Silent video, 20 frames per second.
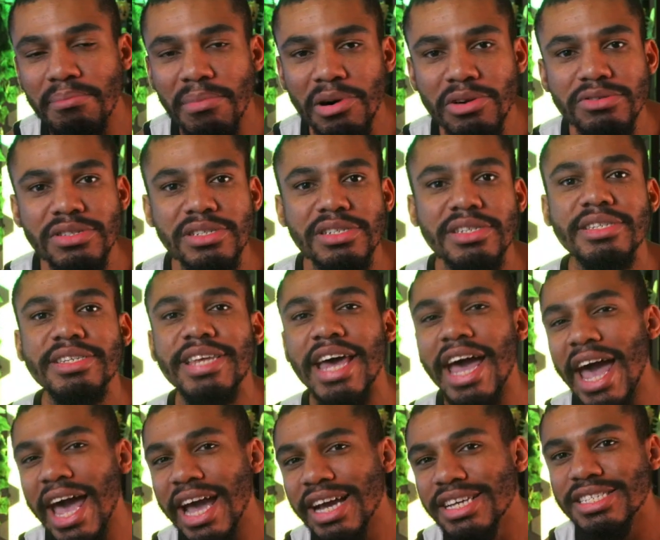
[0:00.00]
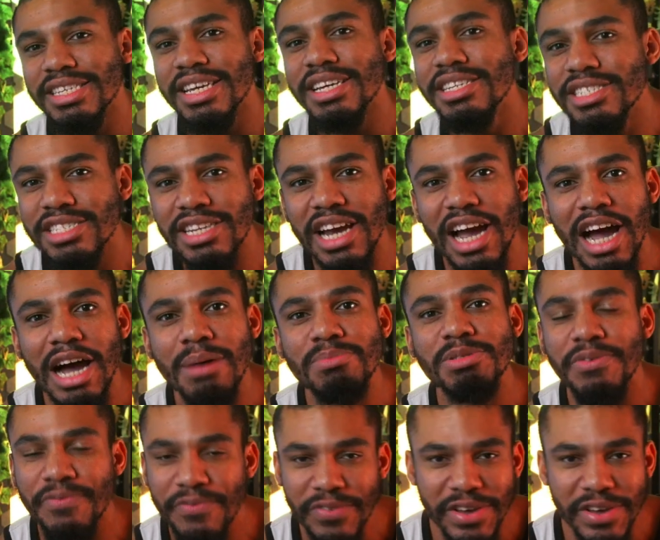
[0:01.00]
most taxing jobs,